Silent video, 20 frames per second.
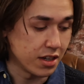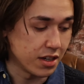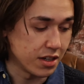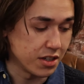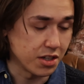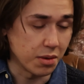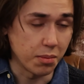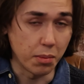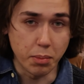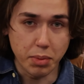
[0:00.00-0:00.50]

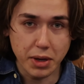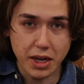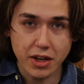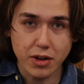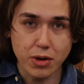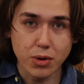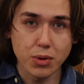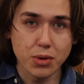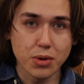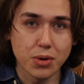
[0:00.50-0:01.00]
some big
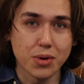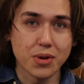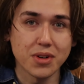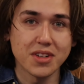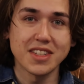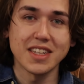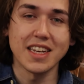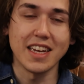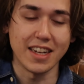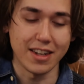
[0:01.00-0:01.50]
old
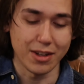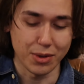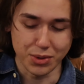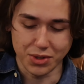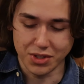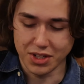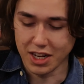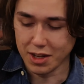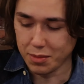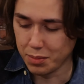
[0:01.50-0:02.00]
chords, and
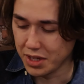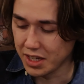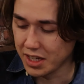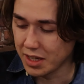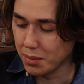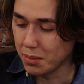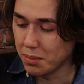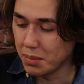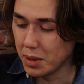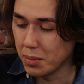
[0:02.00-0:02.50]
also then
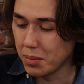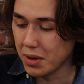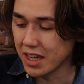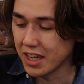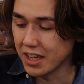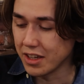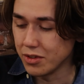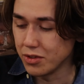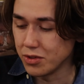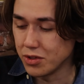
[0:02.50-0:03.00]
be
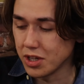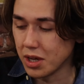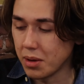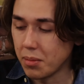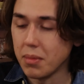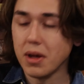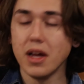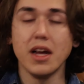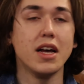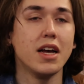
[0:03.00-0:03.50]
playing you
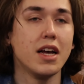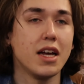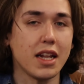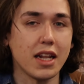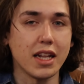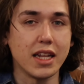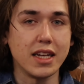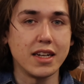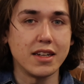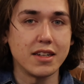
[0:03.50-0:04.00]
some
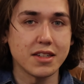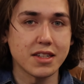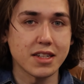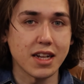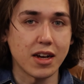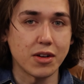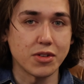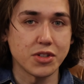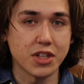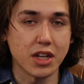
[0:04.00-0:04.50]
lead
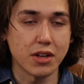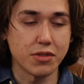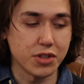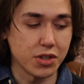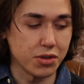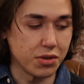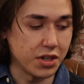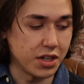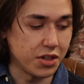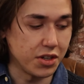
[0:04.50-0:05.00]
style stuff
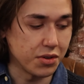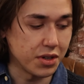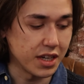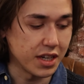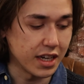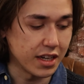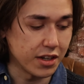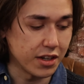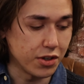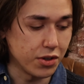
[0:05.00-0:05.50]
so that you can
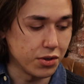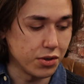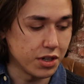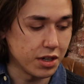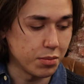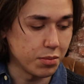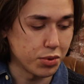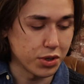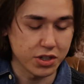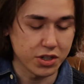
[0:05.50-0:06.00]
get a good
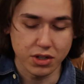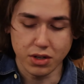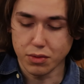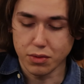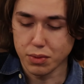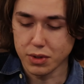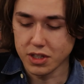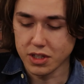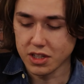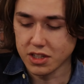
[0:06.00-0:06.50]
impression
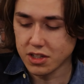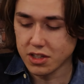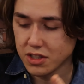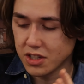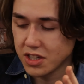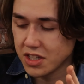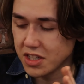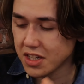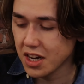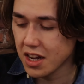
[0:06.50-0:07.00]
of what this
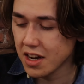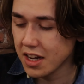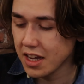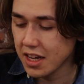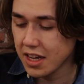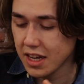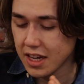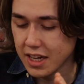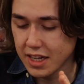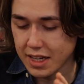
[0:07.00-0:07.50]

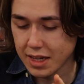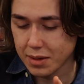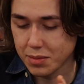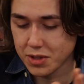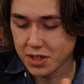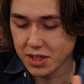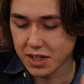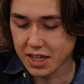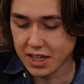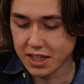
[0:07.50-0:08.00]
stunning
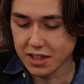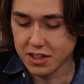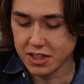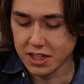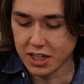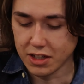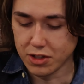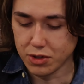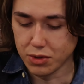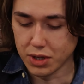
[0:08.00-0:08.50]
Gibson
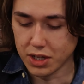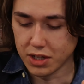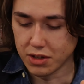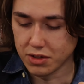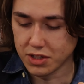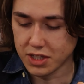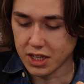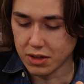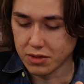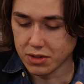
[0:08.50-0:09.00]
SJ-200
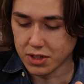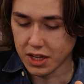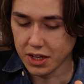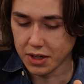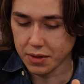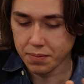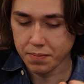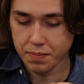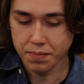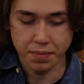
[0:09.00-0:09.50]
sounds like.